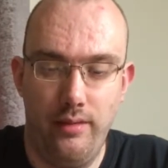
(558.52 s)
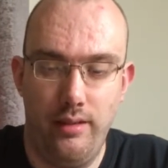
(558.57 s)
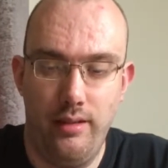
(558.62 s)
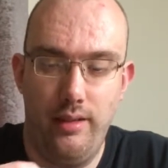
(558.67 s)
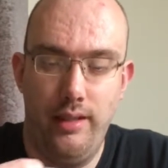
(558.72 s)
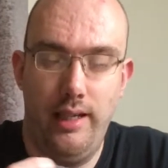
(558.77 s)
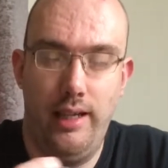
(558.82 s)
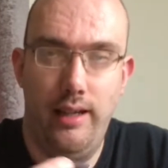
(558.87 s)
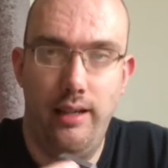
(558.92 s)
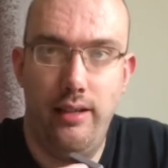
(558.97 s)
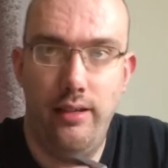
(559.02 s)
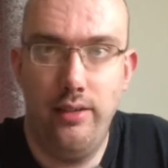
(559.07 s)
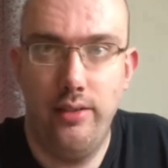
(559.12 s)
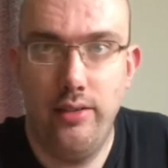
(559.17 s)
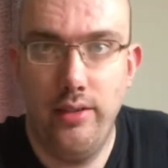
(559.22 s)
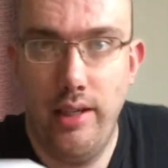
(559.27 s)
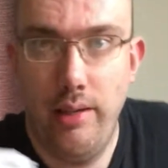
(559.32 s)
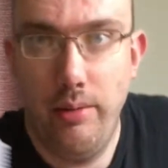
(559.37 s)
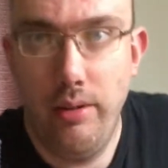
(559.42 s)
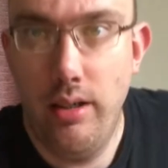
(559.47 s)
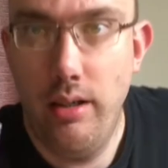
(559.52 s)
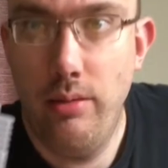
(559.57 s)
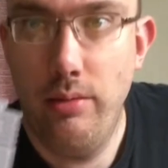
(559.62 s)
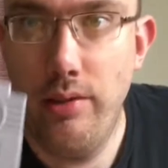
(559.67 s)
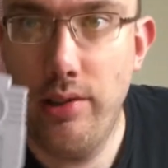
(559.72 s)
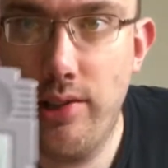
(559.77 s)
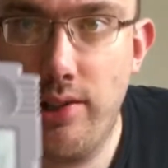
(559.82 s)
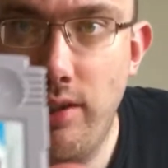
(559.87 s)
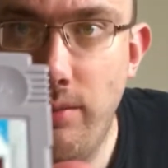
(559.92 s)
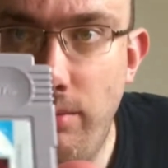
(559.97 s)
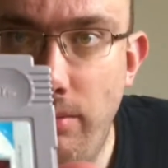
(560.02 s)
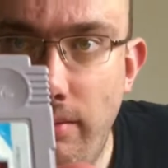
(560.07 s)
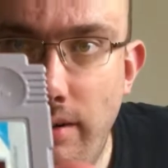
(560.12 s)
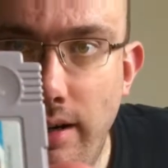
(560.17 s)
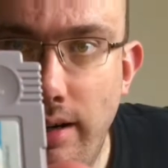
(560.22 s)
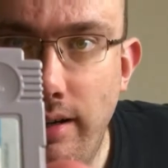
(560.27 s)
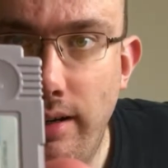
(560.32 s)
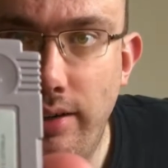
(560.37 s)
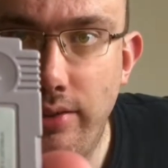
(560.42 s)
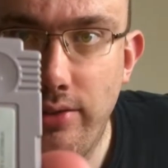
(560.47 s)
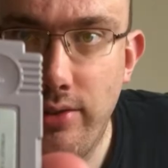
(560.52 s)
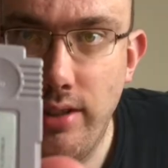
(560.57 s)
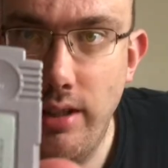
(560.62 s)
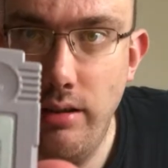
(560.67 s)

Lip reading: Yeah, so there we go. Super Mario Land 2.